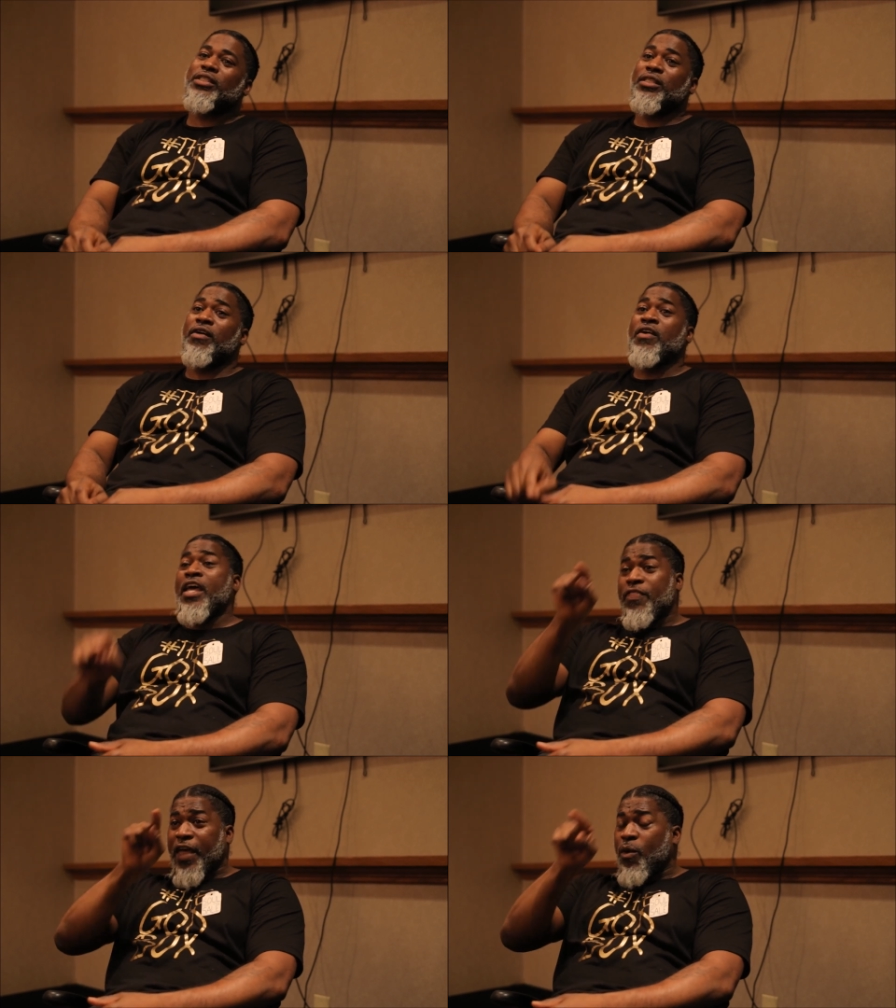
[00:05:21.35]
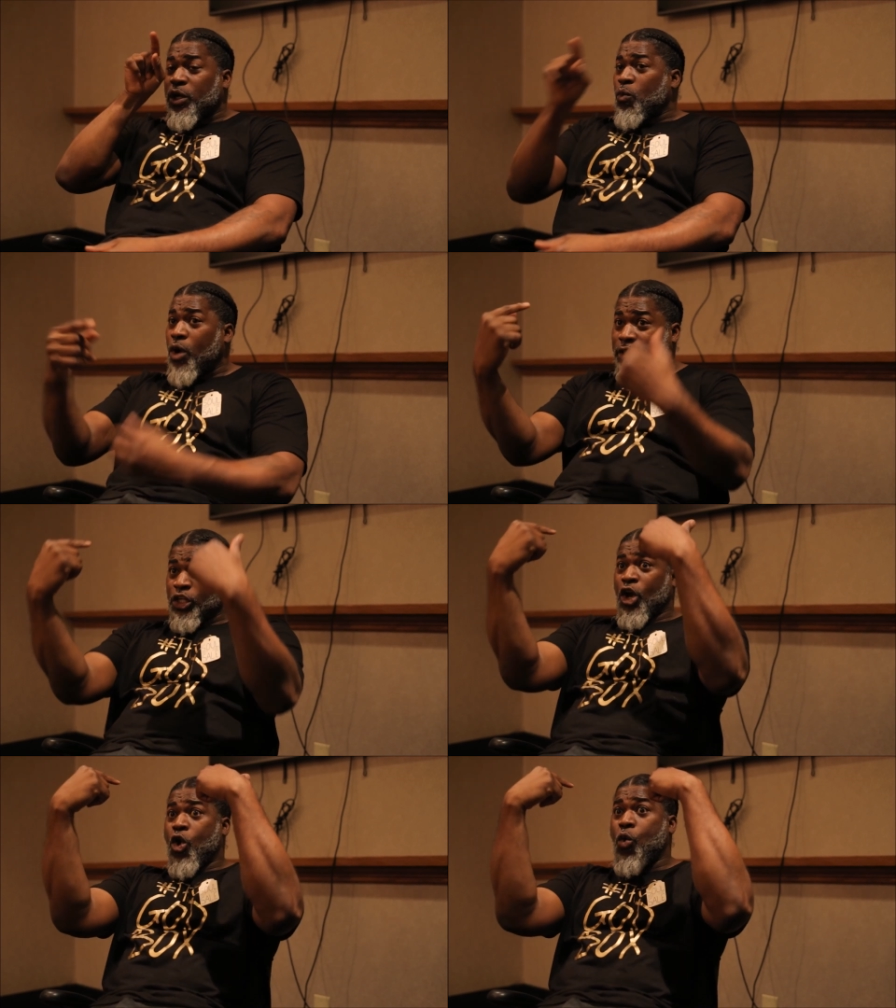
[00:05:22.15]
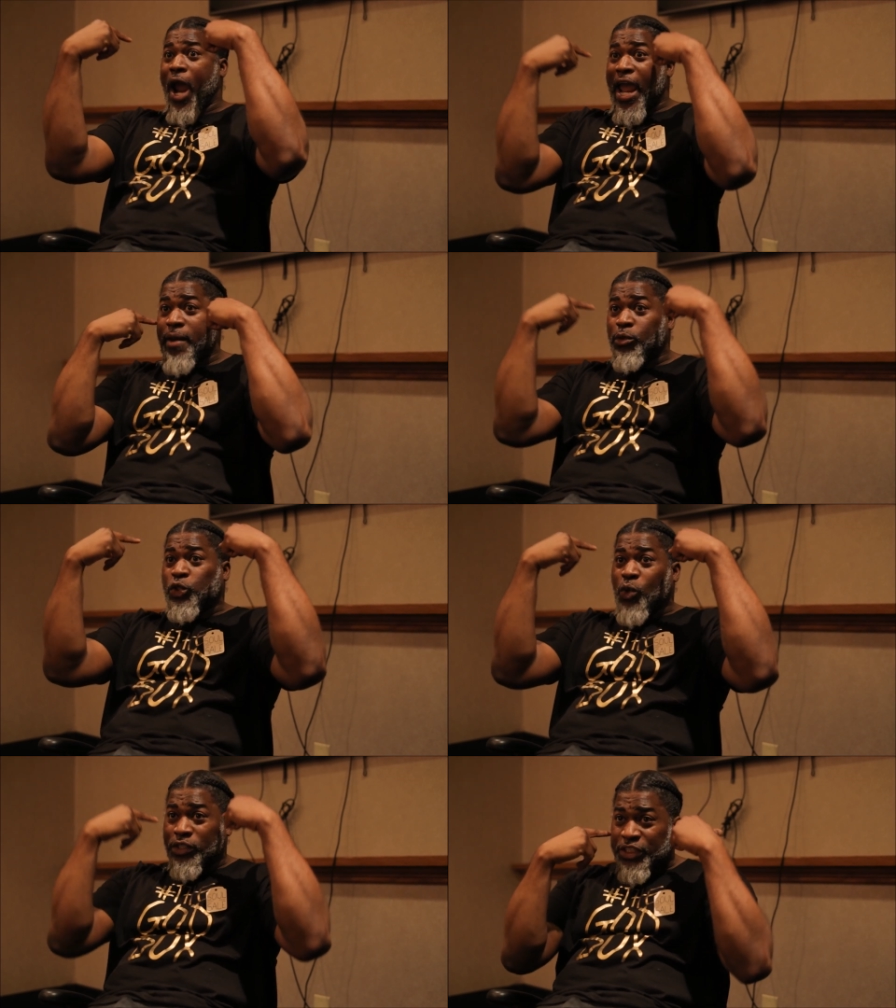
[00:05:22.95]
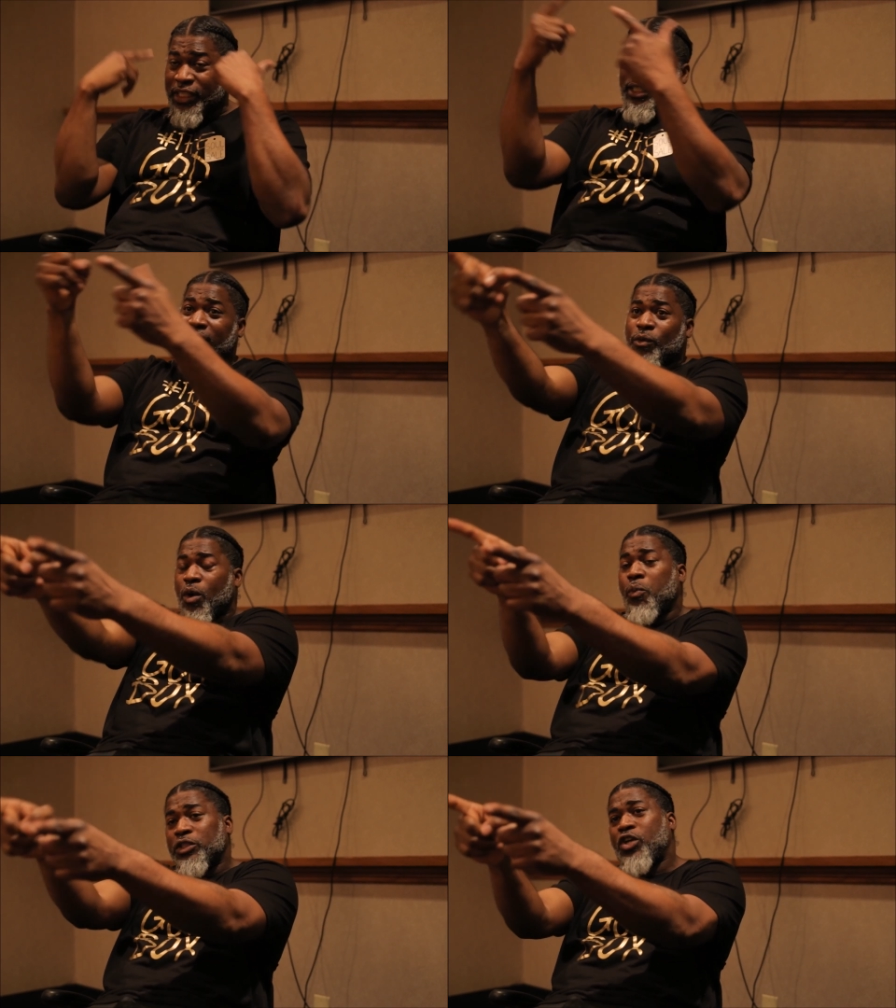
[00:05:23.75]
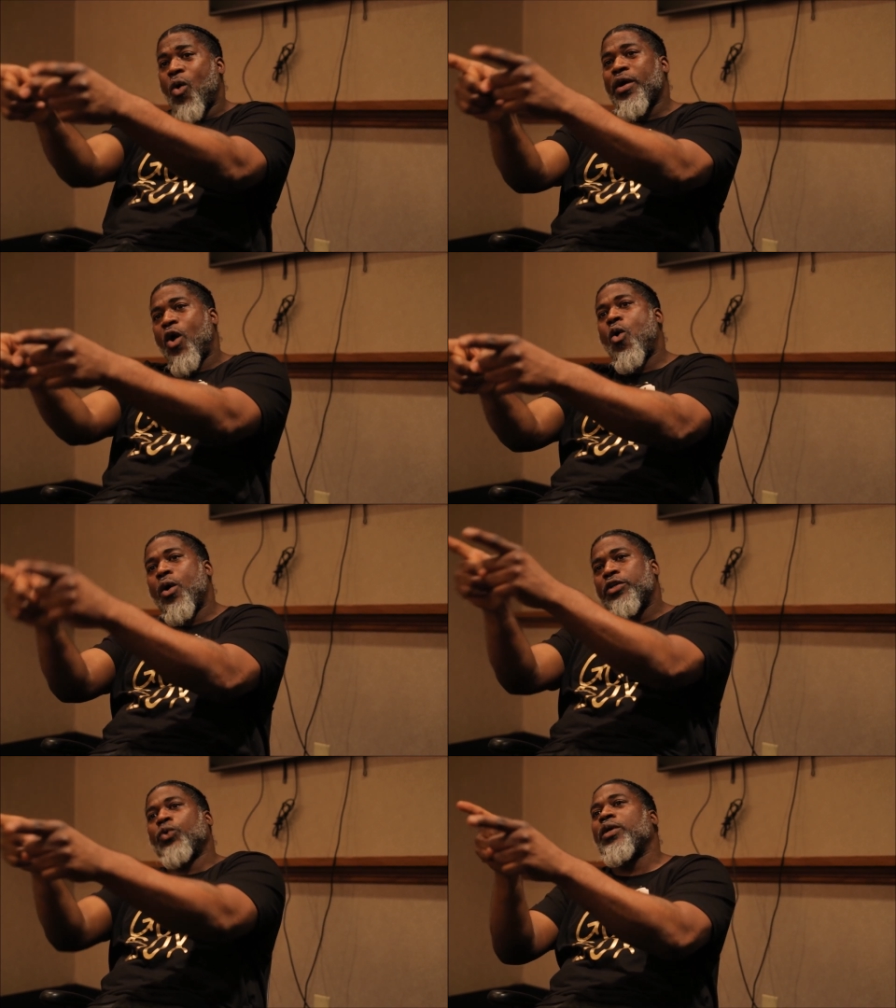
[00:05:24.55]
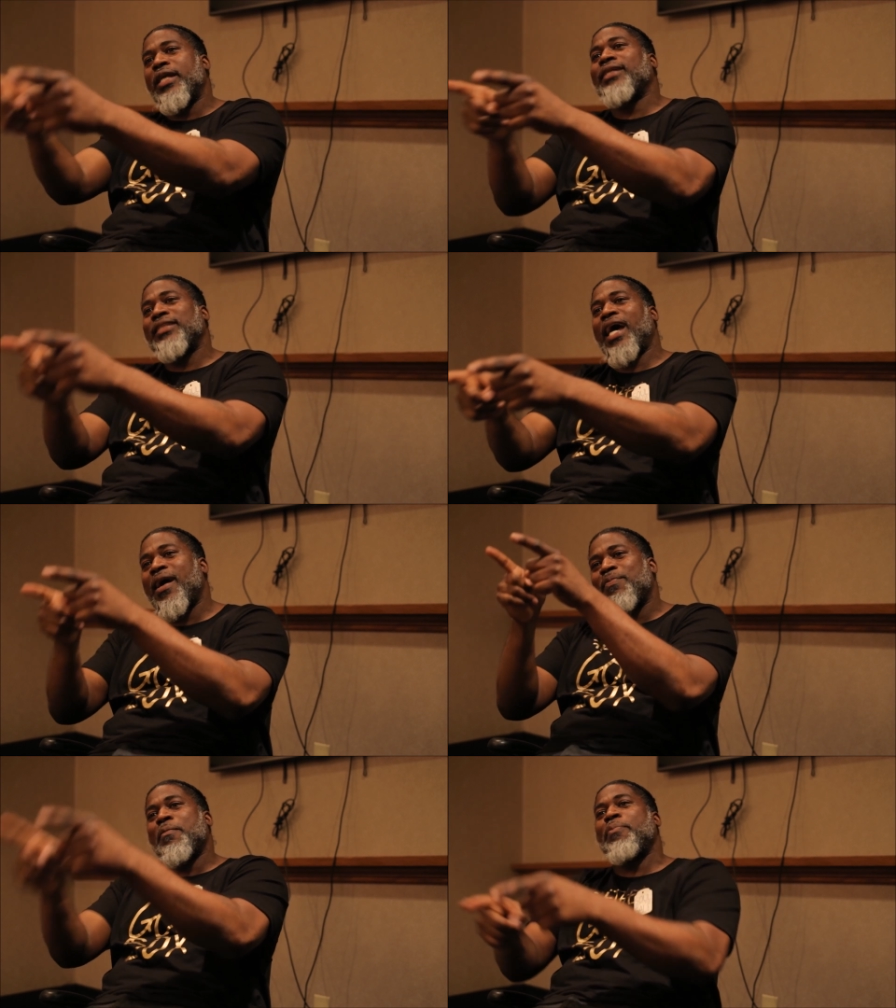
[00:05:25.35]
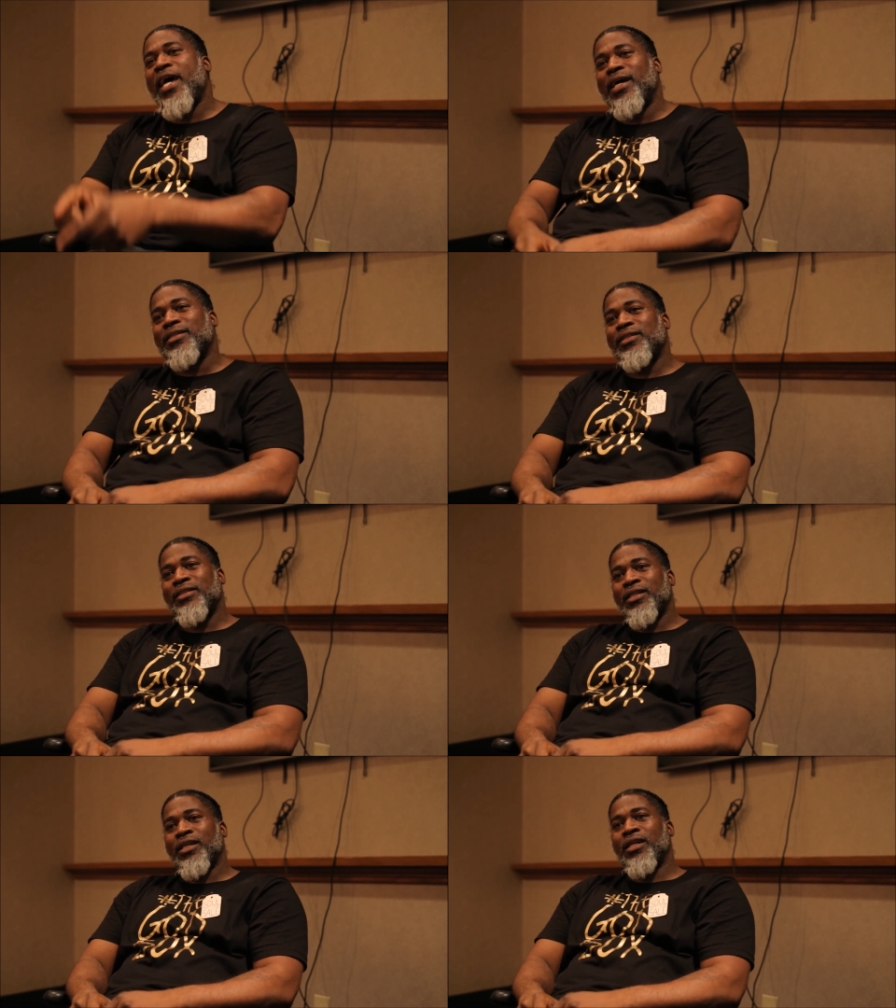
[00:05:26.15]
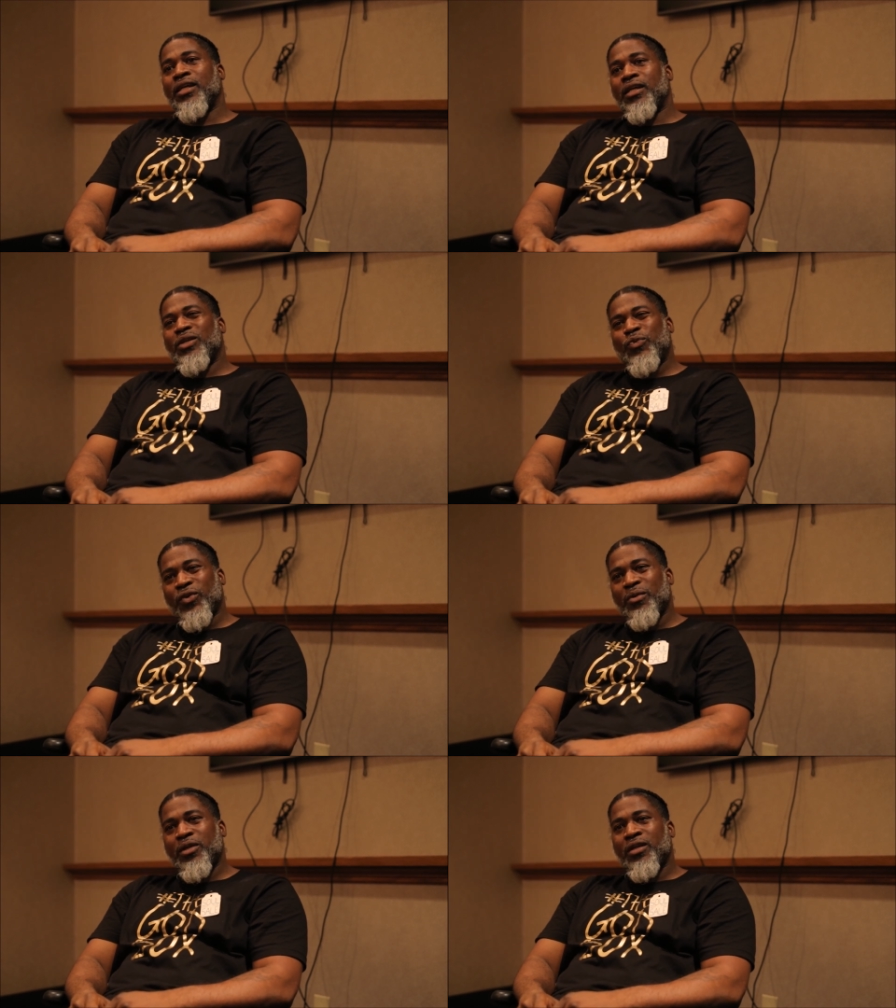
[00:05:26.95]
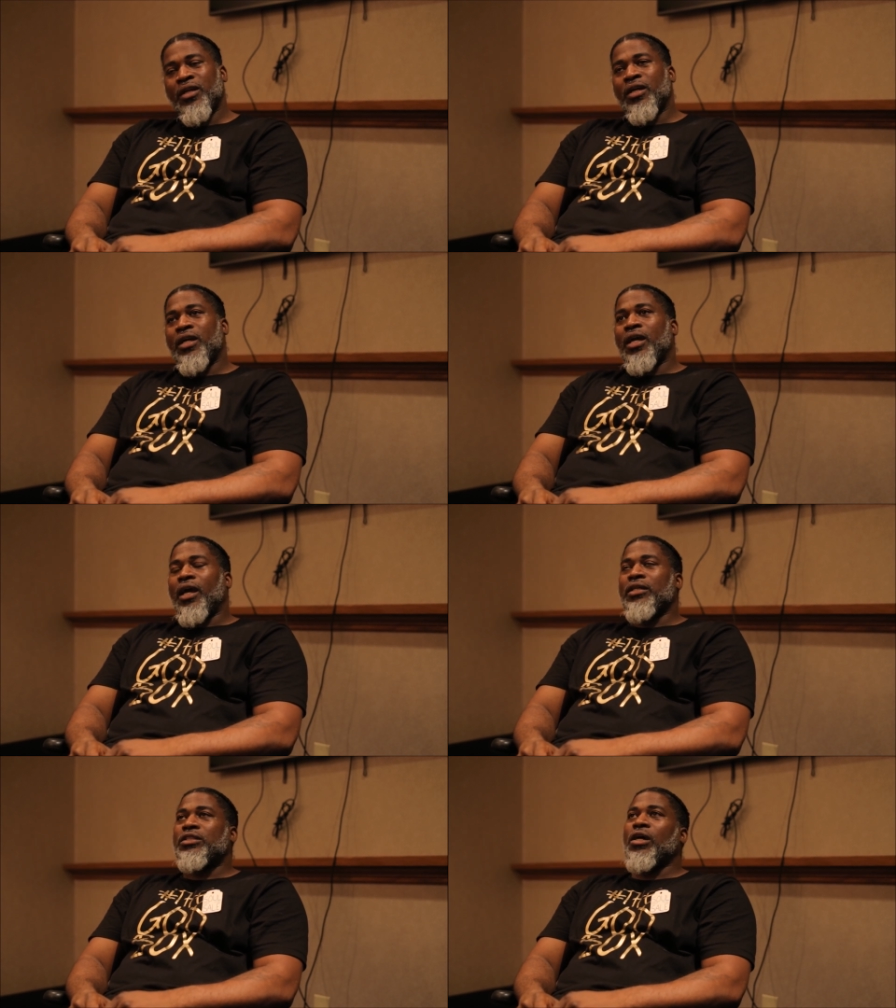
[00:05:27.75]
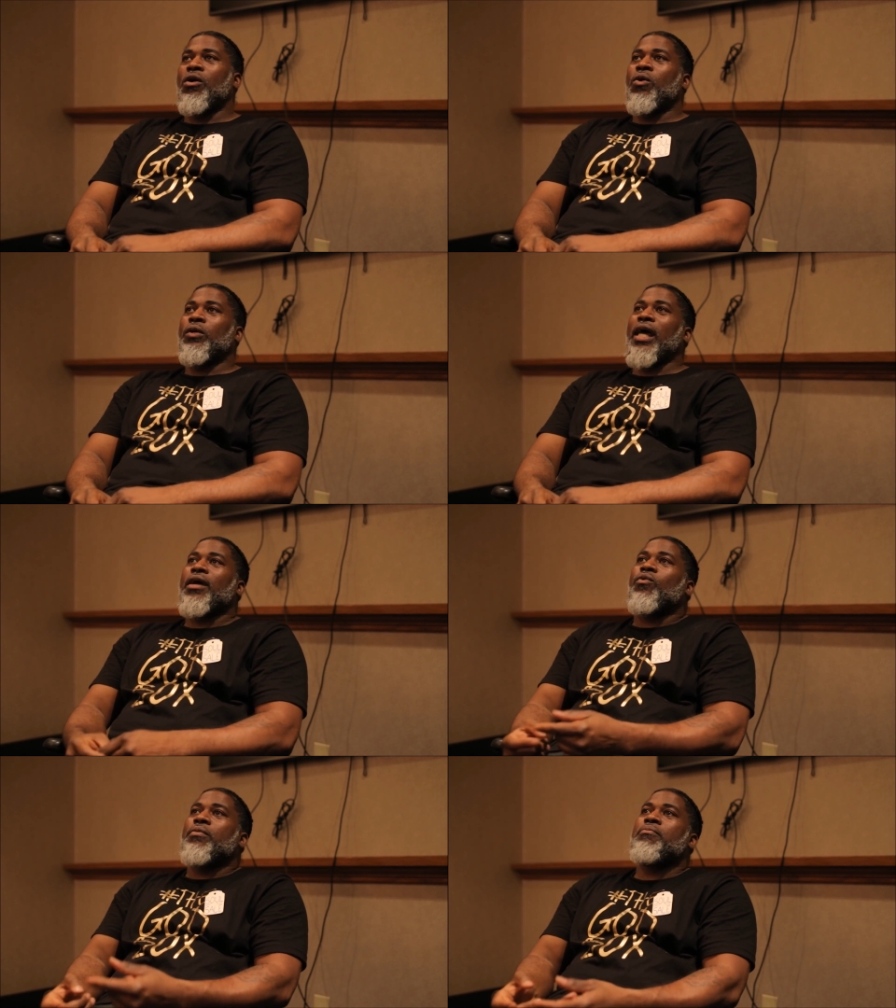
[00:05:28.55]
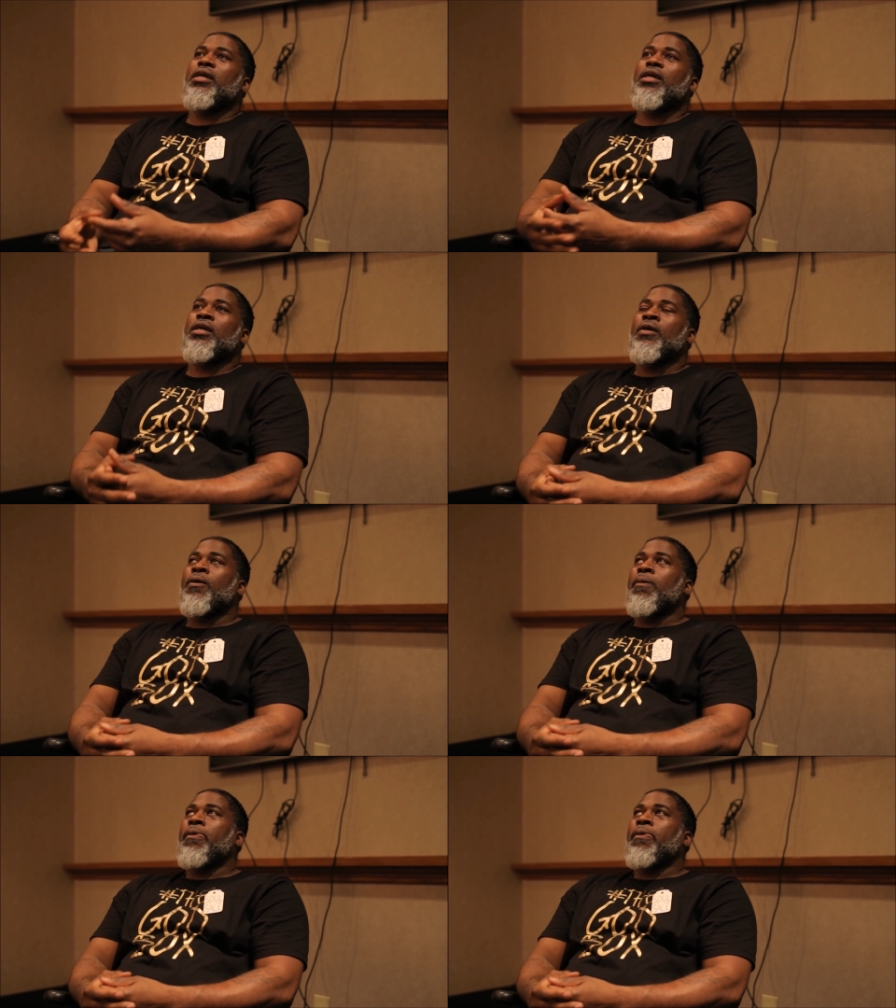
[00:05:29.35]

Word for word: the stuff. They were the ones who were able to articulate what was going on during that time the best. Mm-hmm. You feel me? Yeah. And so, like with me,